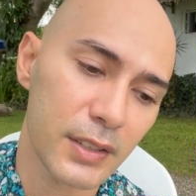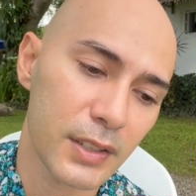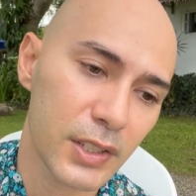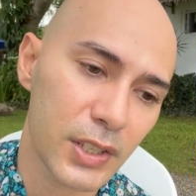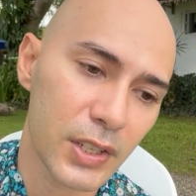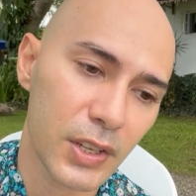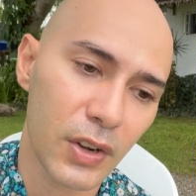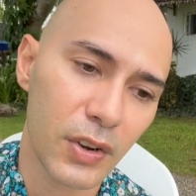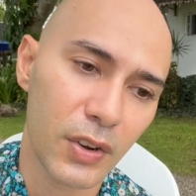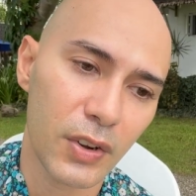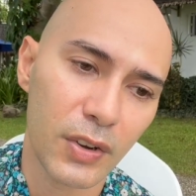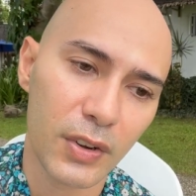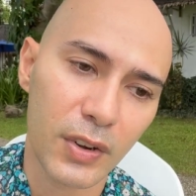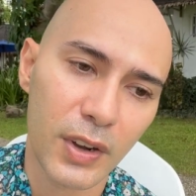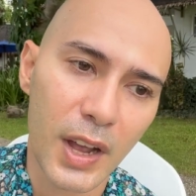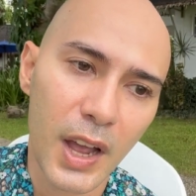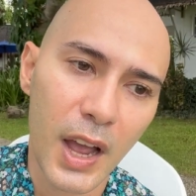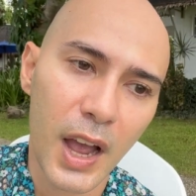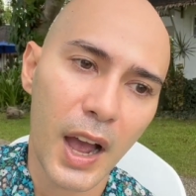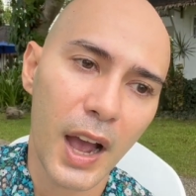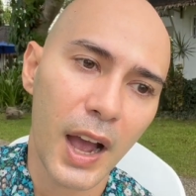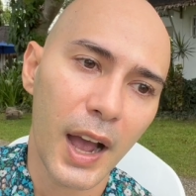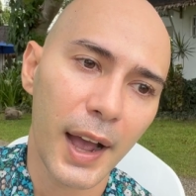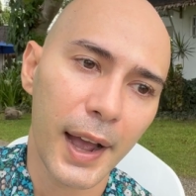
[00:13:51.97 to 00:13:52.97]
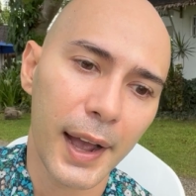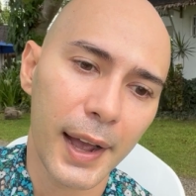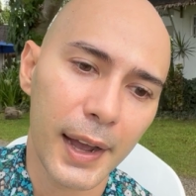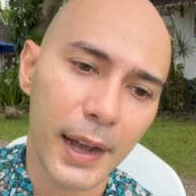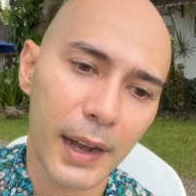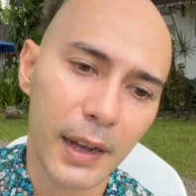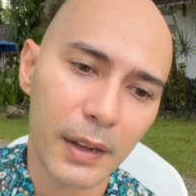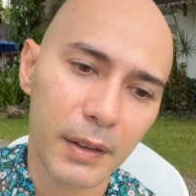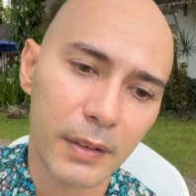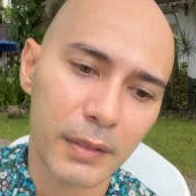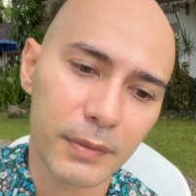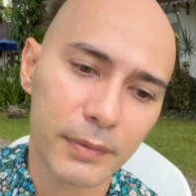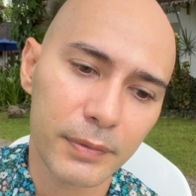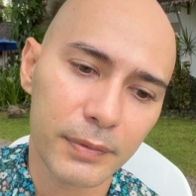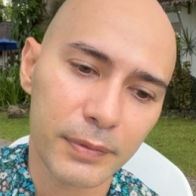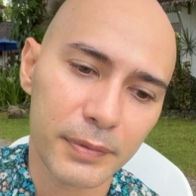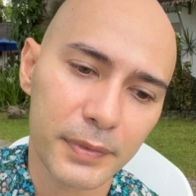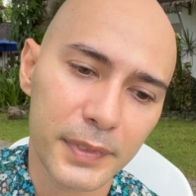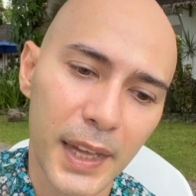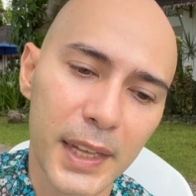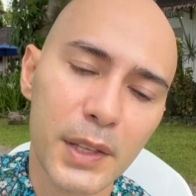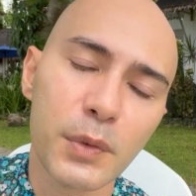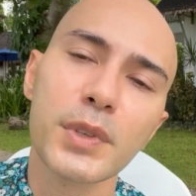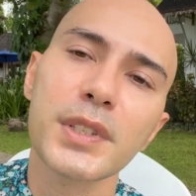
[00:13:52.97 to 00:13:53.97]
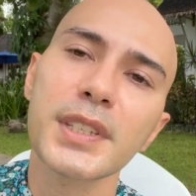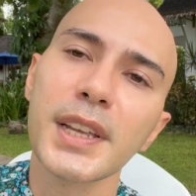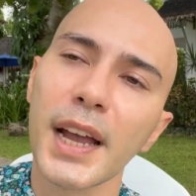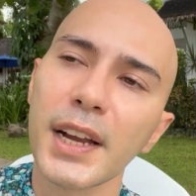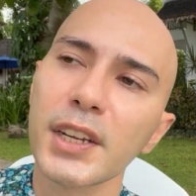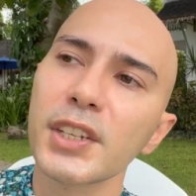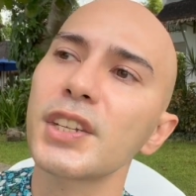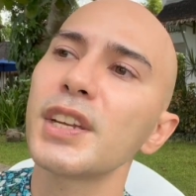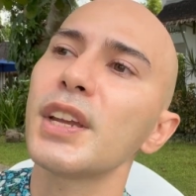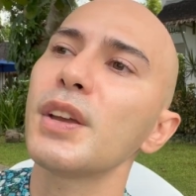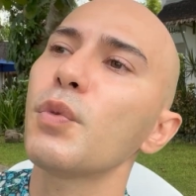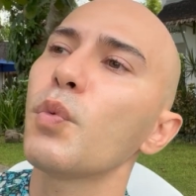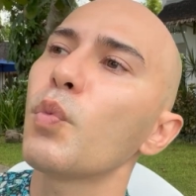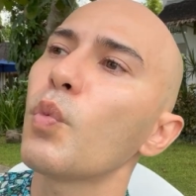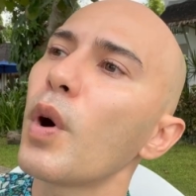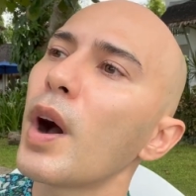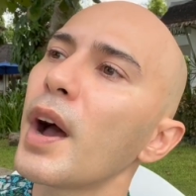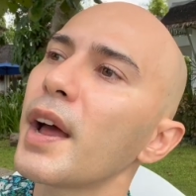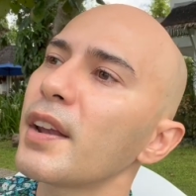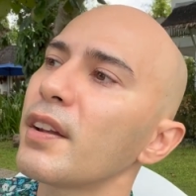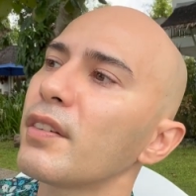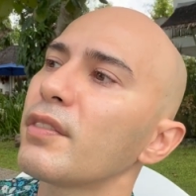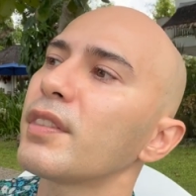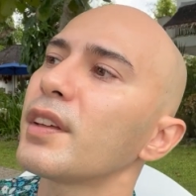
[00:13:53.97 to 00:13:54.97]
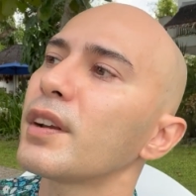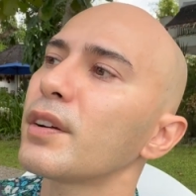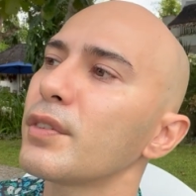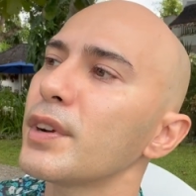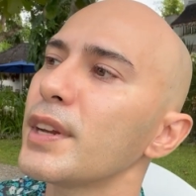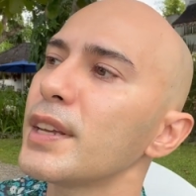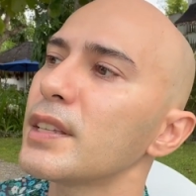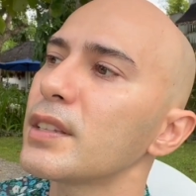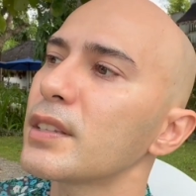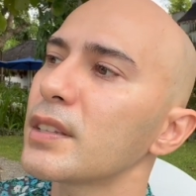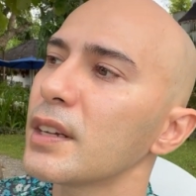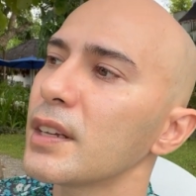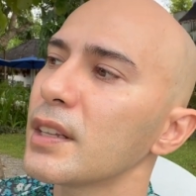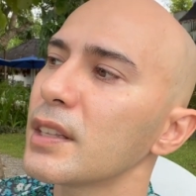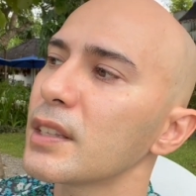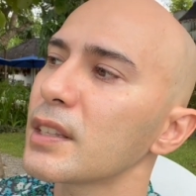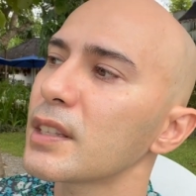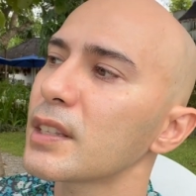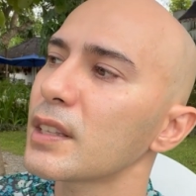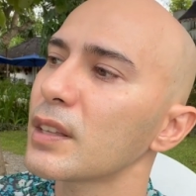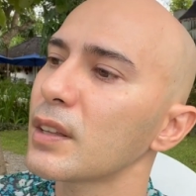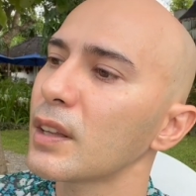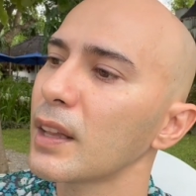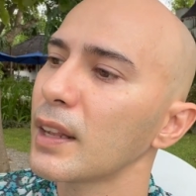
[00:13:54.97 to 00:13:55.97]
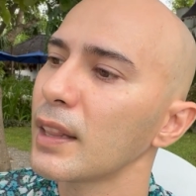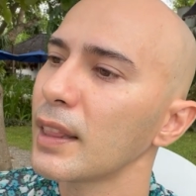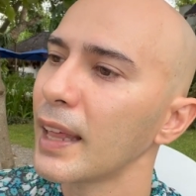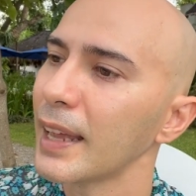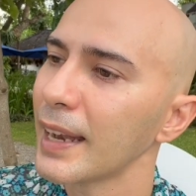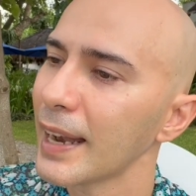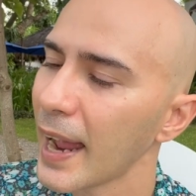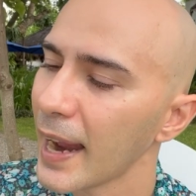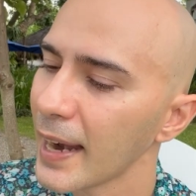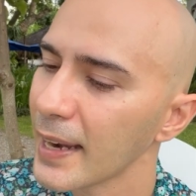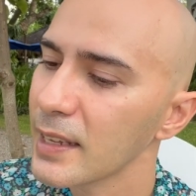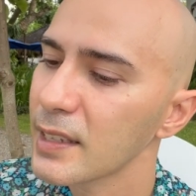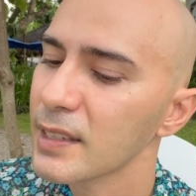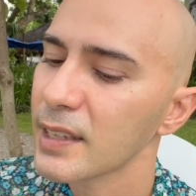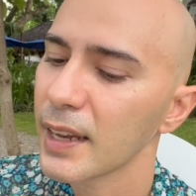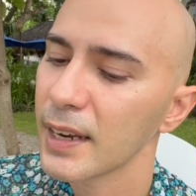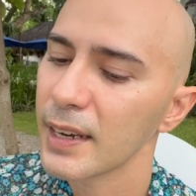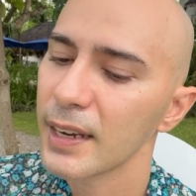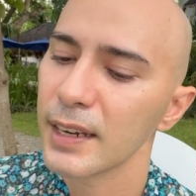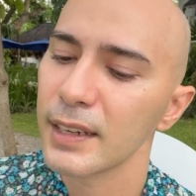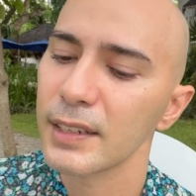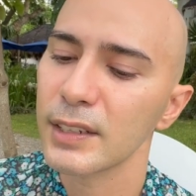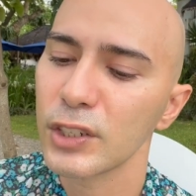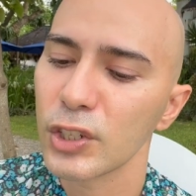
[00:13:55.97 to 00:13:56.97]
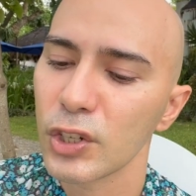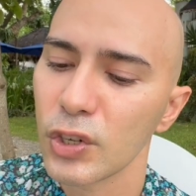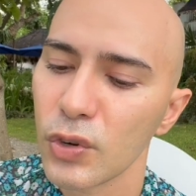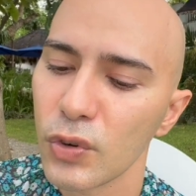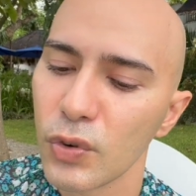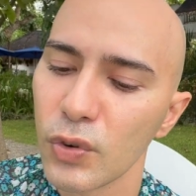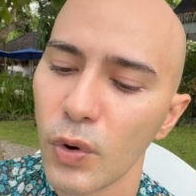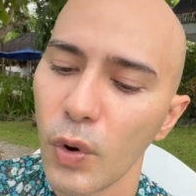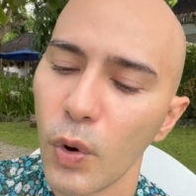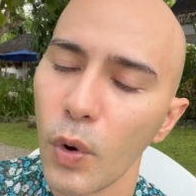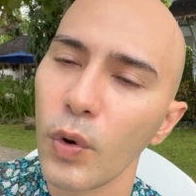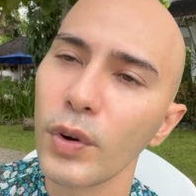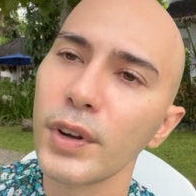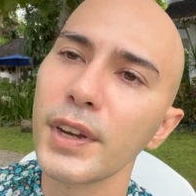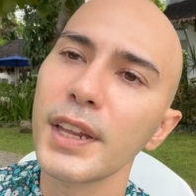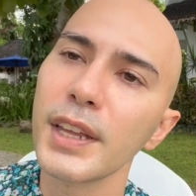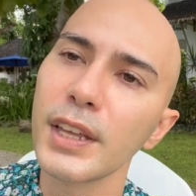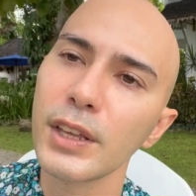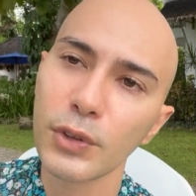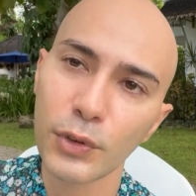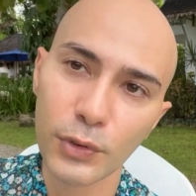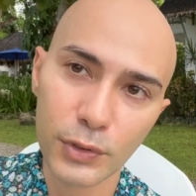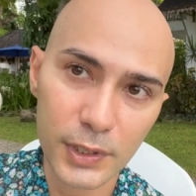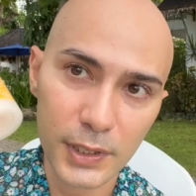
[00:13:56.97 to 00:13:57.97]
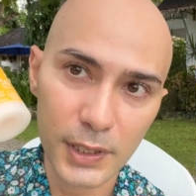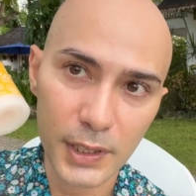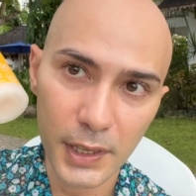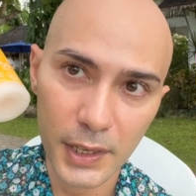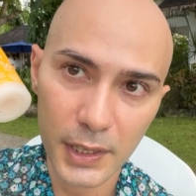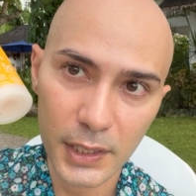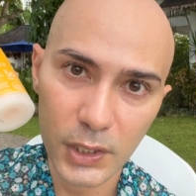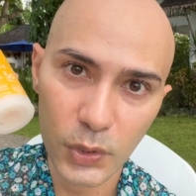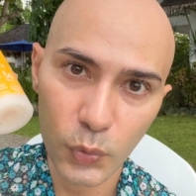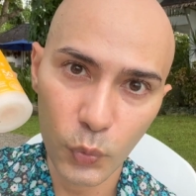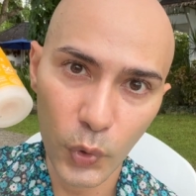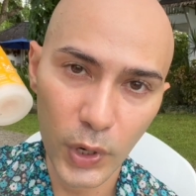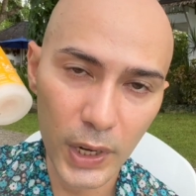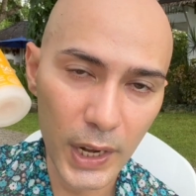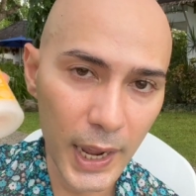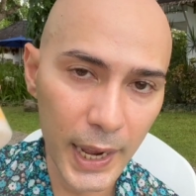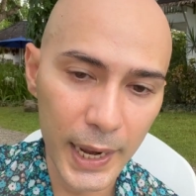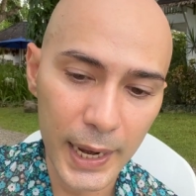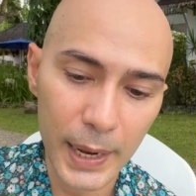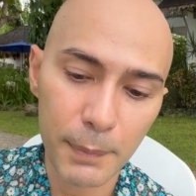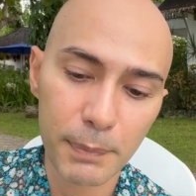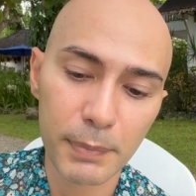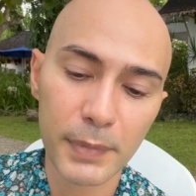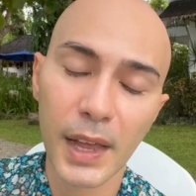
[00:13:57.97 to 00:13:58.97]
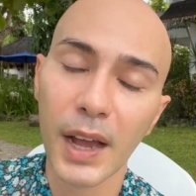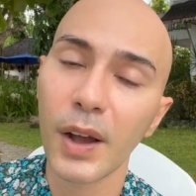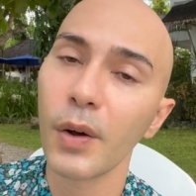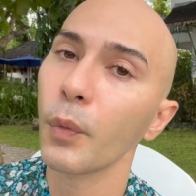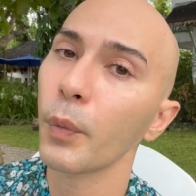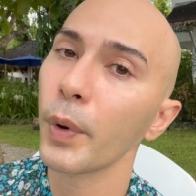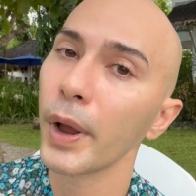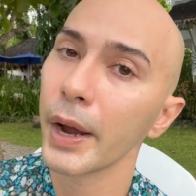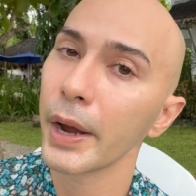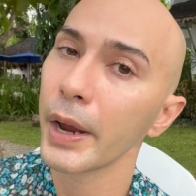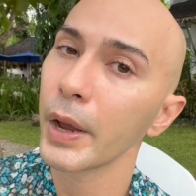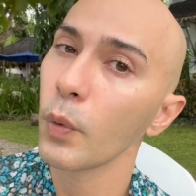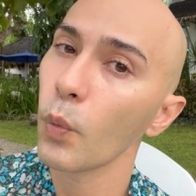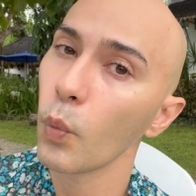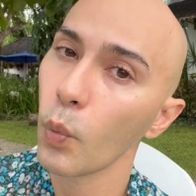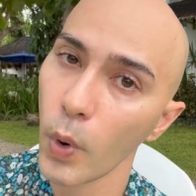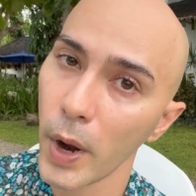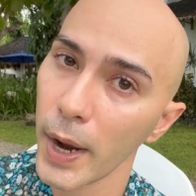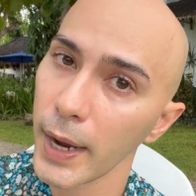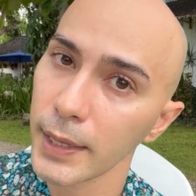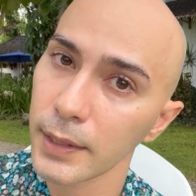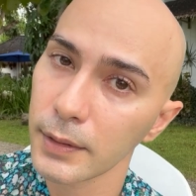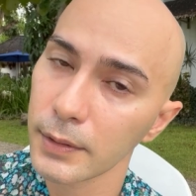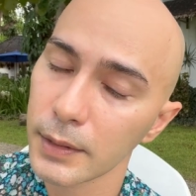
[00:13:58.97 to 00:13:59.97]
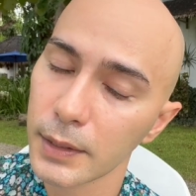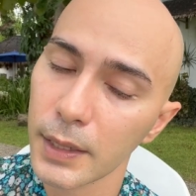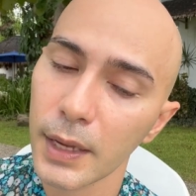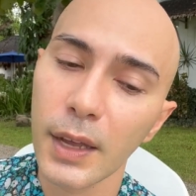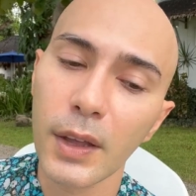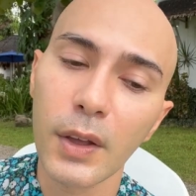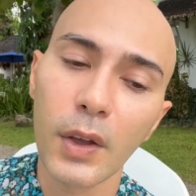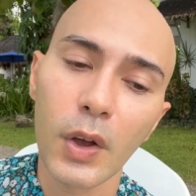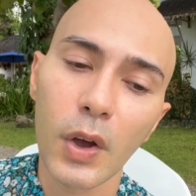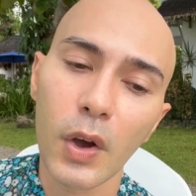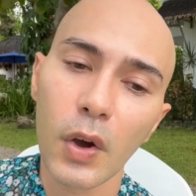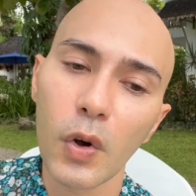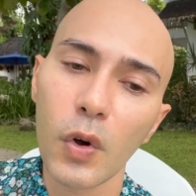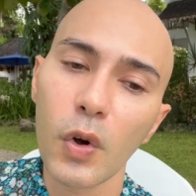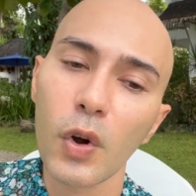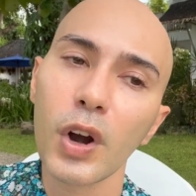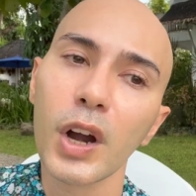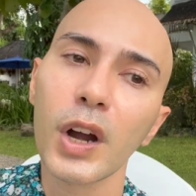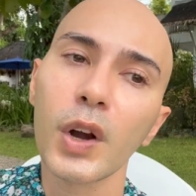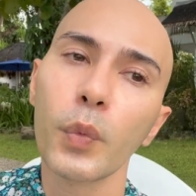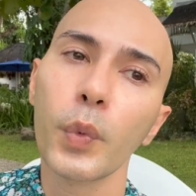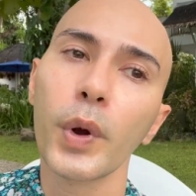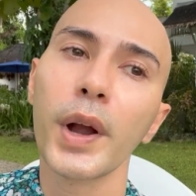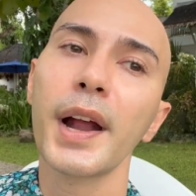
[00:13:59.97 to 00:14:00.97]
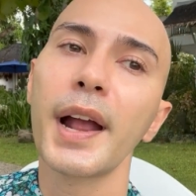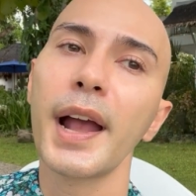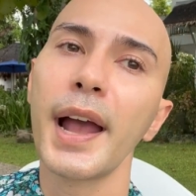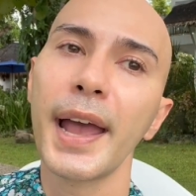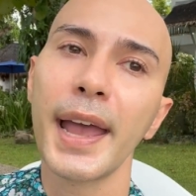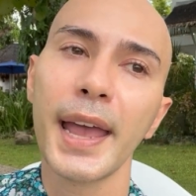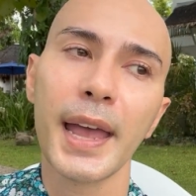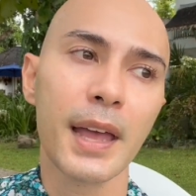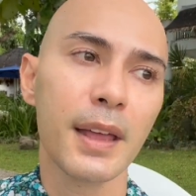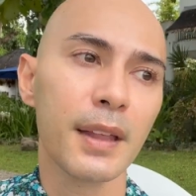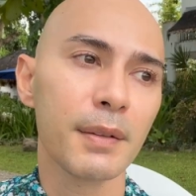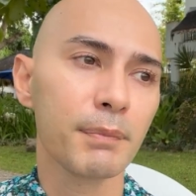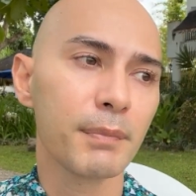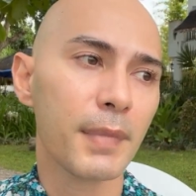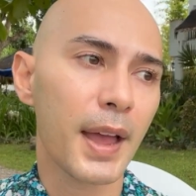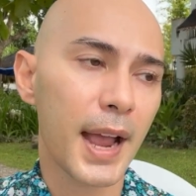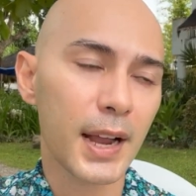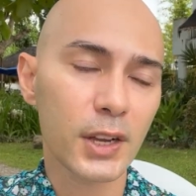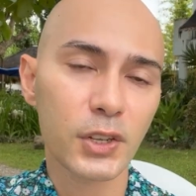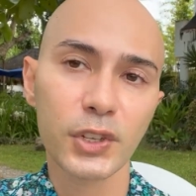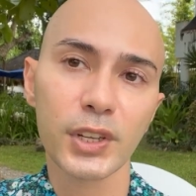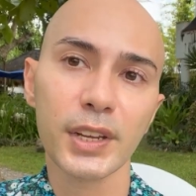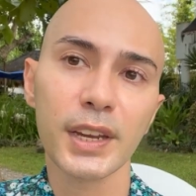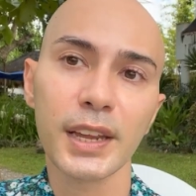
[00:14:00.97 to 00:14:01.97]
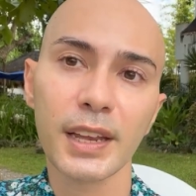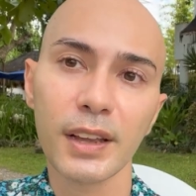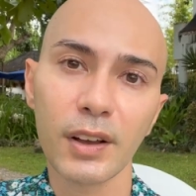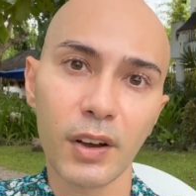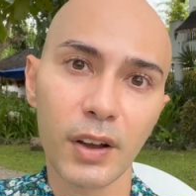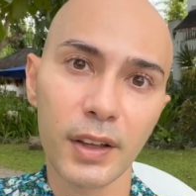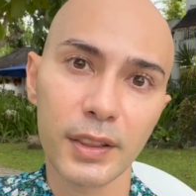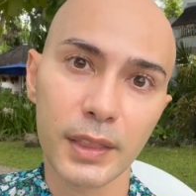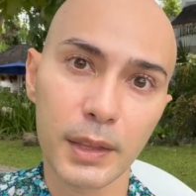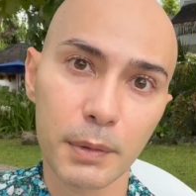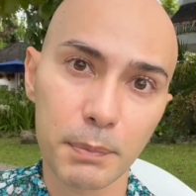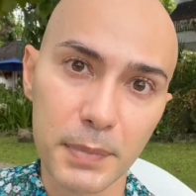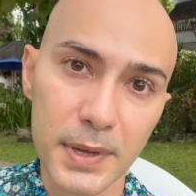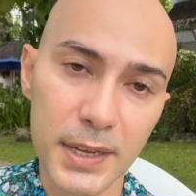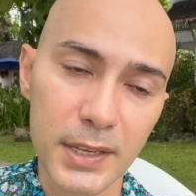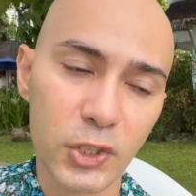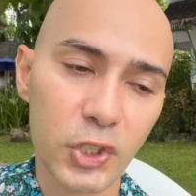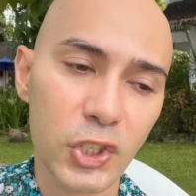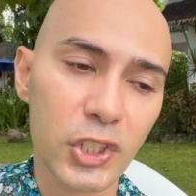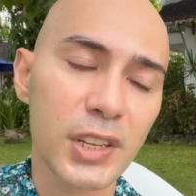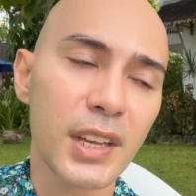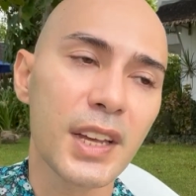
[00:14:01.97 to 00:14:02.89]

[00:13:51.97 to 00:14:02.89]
So um, that was actually one of the reasons that I decided to only use this when I am not wearing white or where I am actually on the beach.